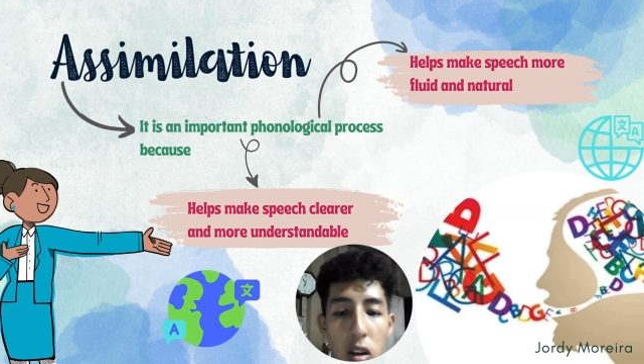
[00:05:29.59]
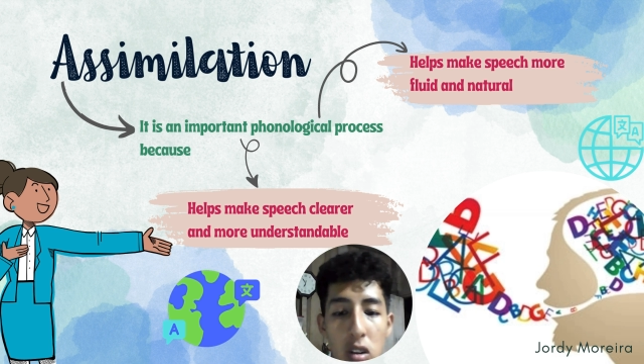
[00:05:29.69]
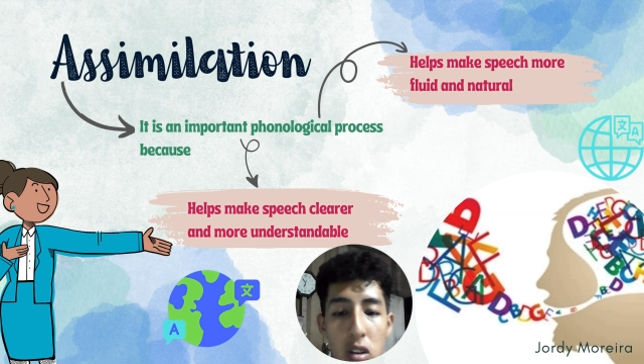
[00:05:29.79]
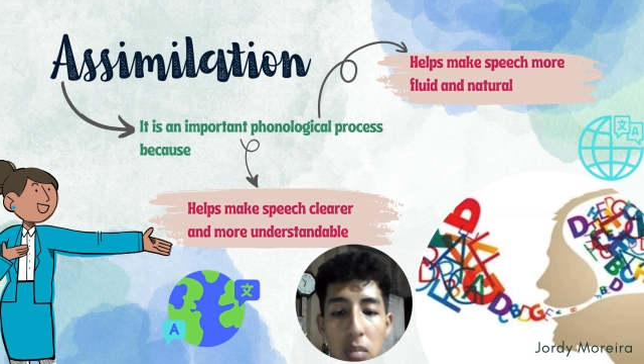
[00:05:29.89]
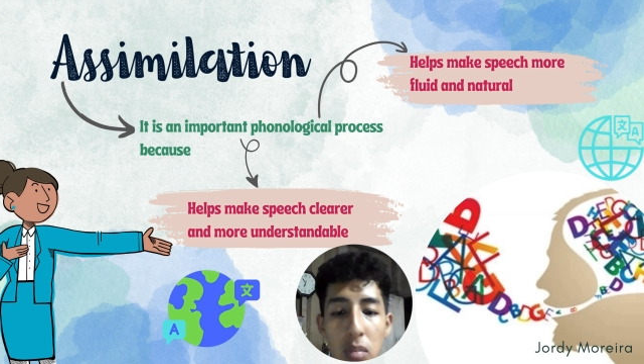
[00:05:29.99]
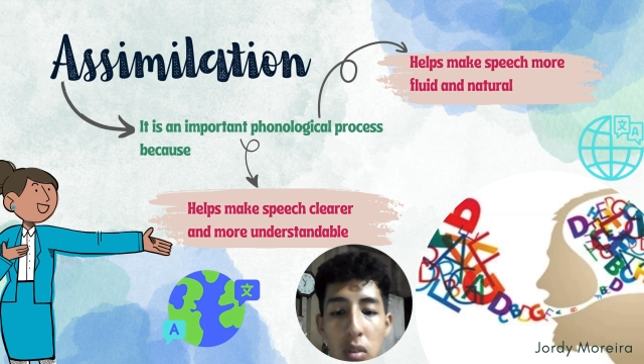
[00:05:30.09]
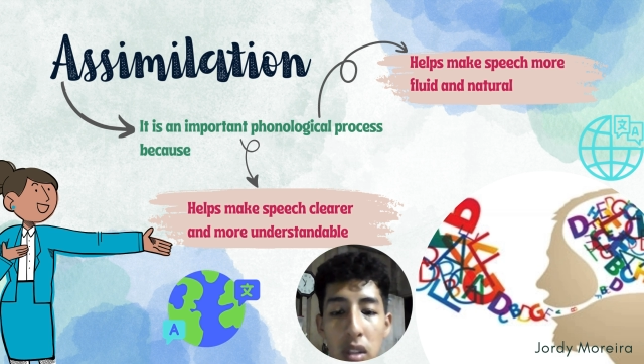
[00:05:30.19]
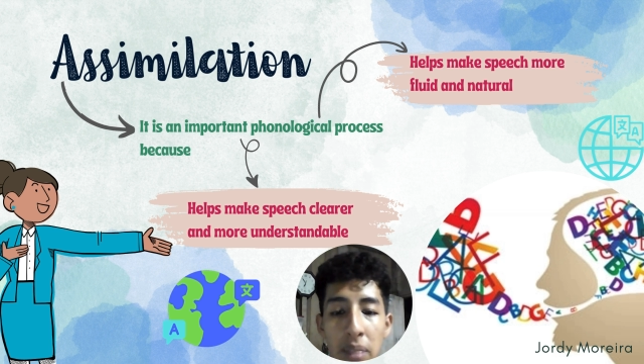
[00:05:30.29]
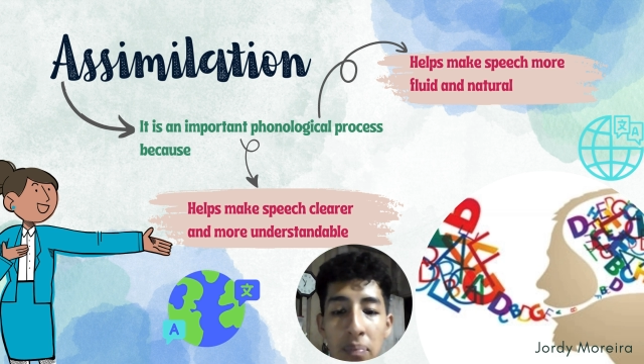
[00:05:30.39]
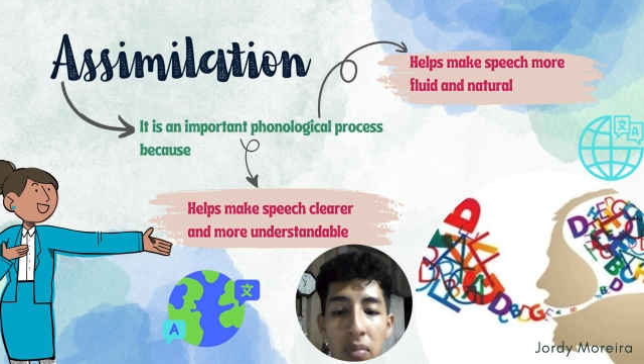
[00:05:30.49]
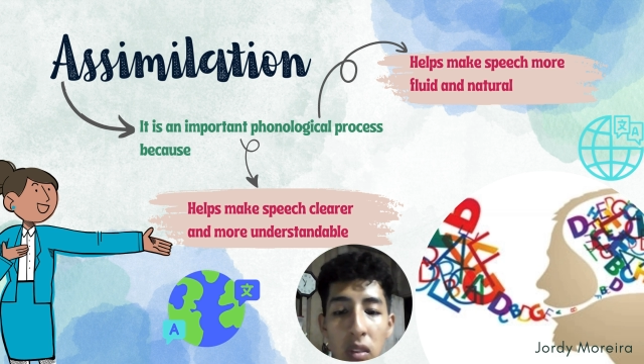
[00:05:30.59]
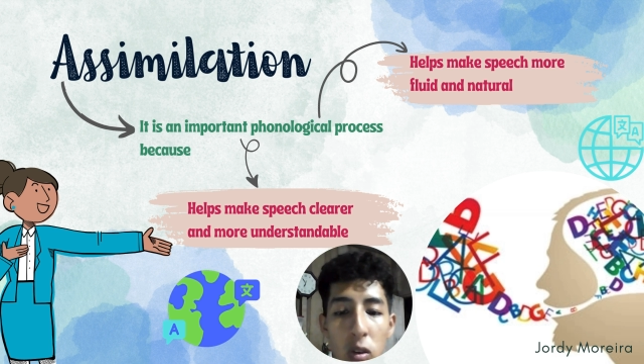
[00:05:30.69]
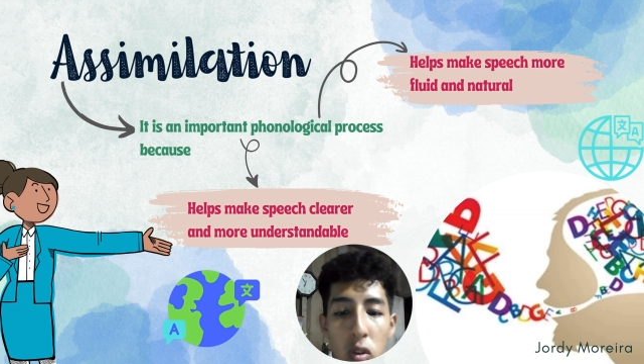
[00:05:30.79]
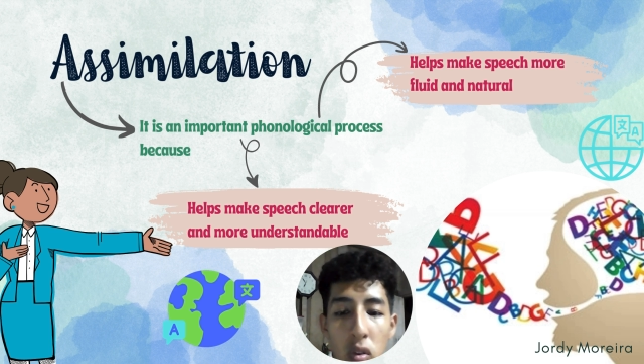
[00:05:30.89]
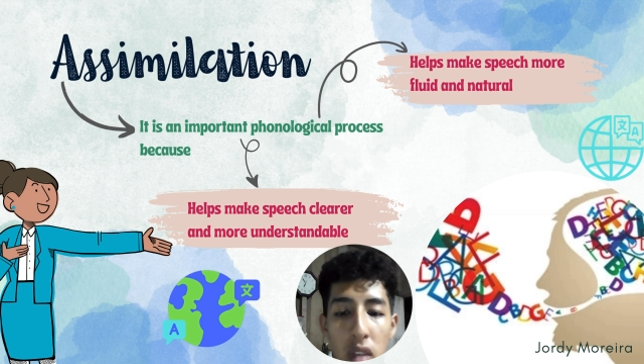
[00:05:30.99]
contributing
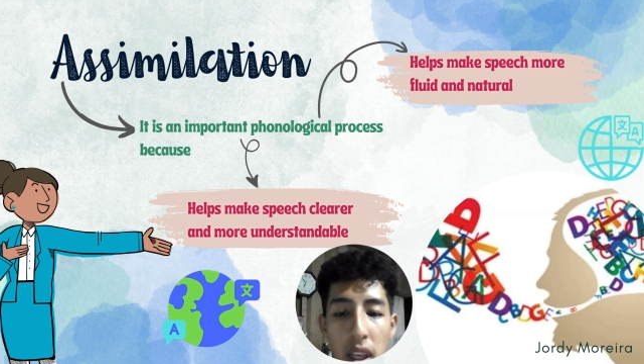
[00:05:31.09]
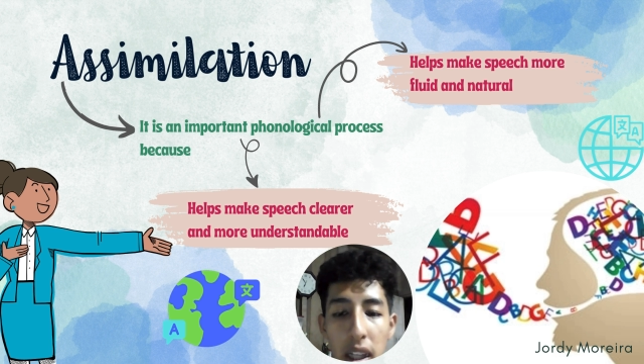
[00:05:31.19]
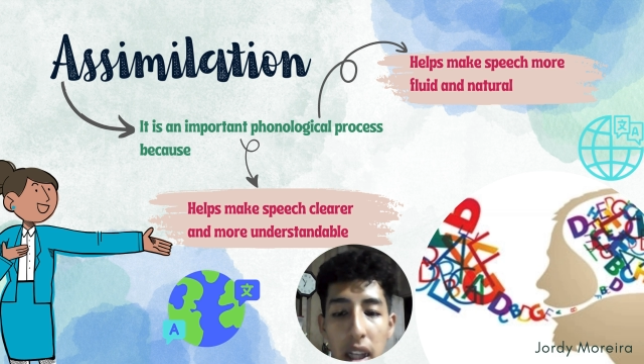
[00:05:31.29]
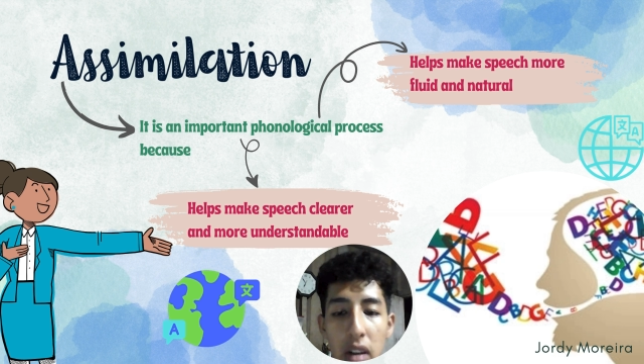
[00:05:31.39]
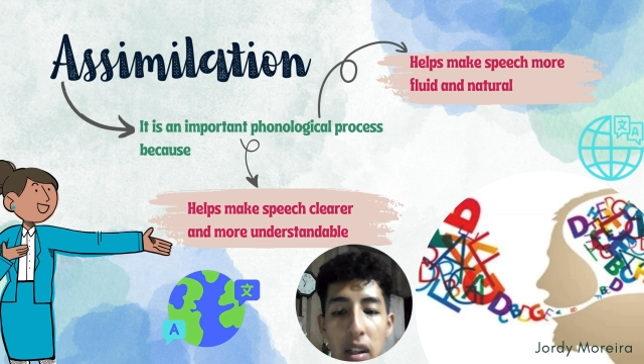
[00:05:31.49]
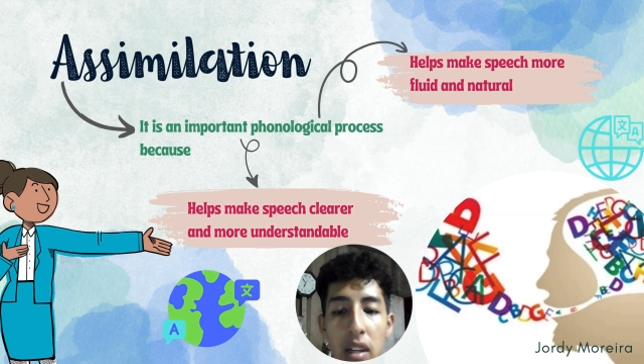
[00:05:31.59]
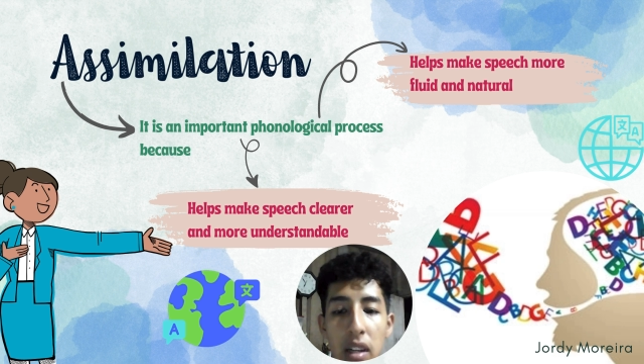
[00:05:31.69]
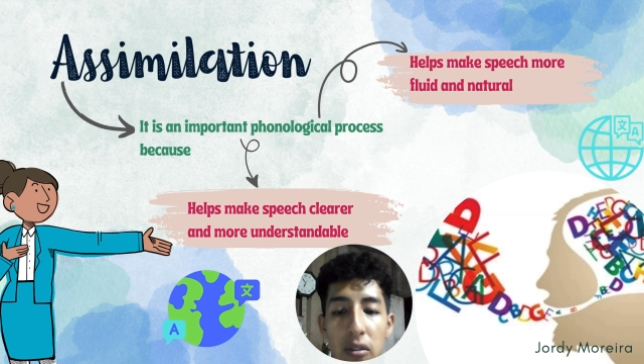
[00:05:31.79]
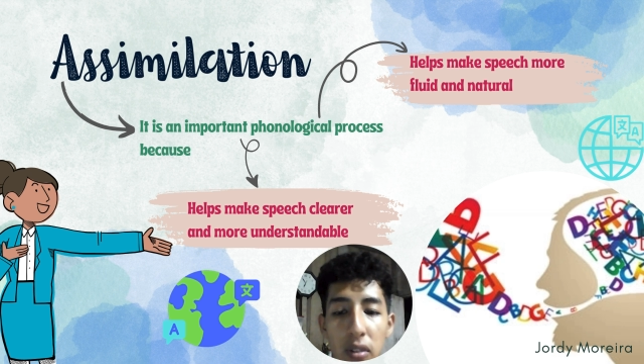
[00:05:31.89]
to the clarity,